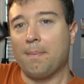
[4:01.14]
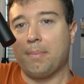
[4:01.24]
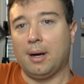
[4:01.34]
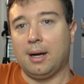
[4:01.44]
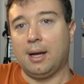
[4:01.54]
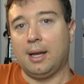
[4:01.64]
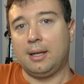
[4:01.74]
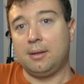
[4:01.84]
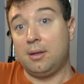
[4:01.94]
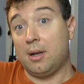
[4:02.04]

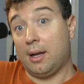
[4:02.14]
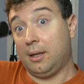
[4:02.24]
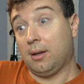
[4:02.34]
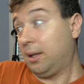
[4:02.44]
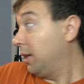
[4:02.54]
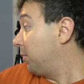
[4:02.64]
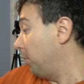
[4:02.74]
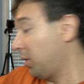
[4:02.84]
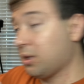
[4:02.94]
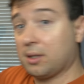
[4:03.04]
but not nearly as
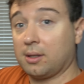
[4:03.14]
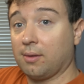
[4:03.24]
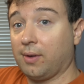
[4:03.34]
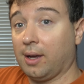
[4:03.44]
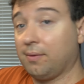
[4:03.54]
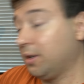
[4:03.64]
much as the Vive